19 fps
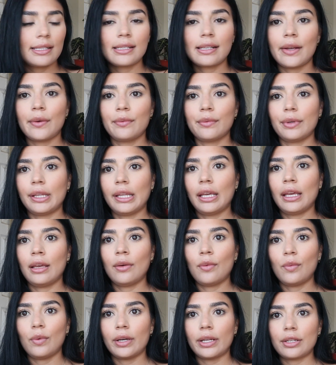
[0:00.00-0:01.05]
because I
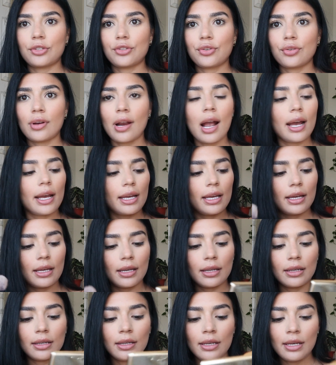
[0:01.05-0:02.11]
really want to
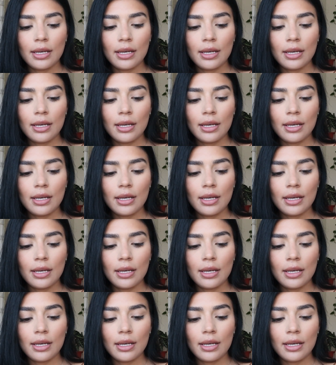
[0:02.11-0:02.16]
try it.